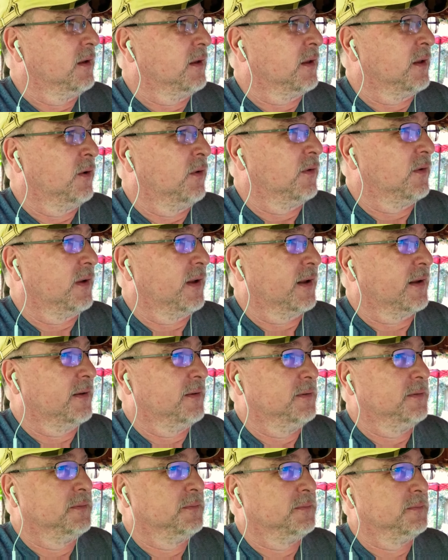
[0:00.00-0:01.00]
you know, like
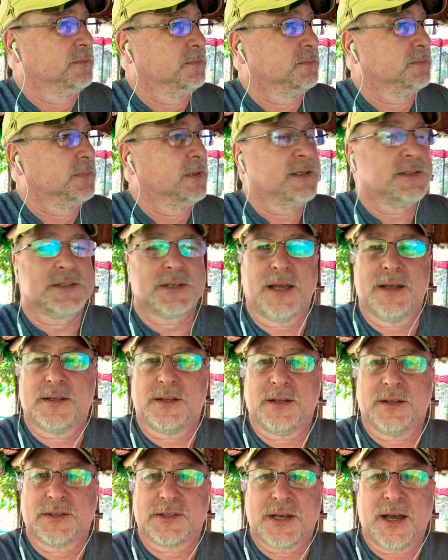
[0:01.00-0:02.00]
it's it,
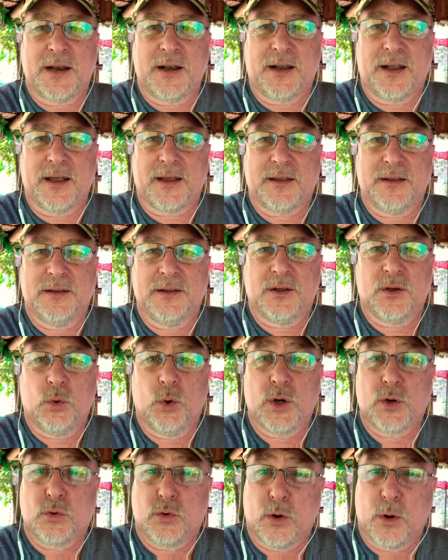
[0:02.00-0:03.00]
it's kind of like
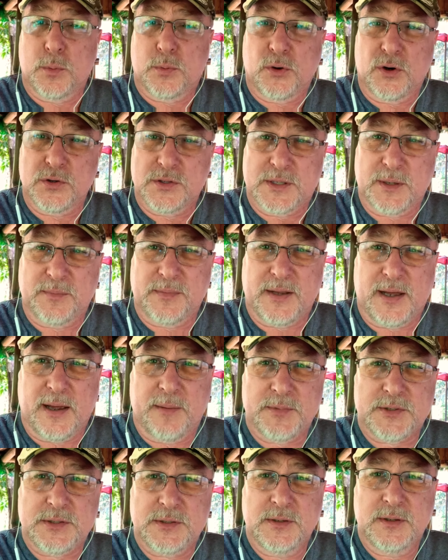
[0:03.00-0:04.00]
quid quo pro
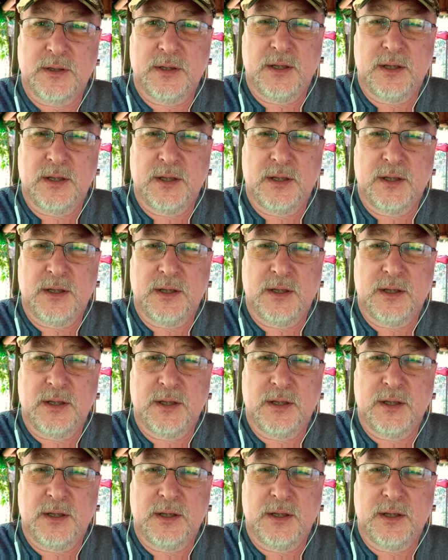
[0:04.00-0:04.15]
sometimes,